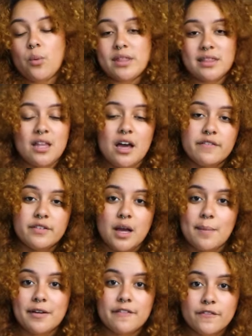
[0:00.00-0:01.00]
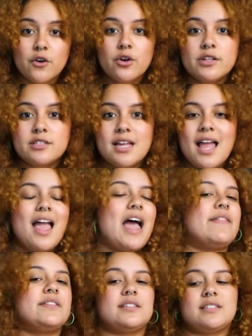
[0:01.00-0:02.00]
with love coming first
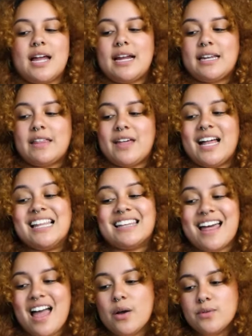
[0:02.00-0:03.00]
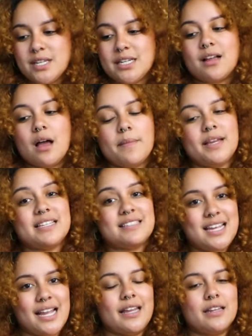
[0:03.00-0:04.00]
and the society that allows it coming
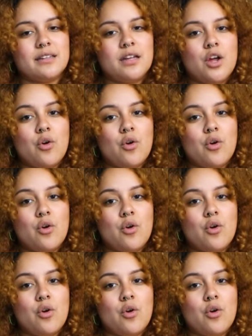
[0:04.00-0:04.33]
second,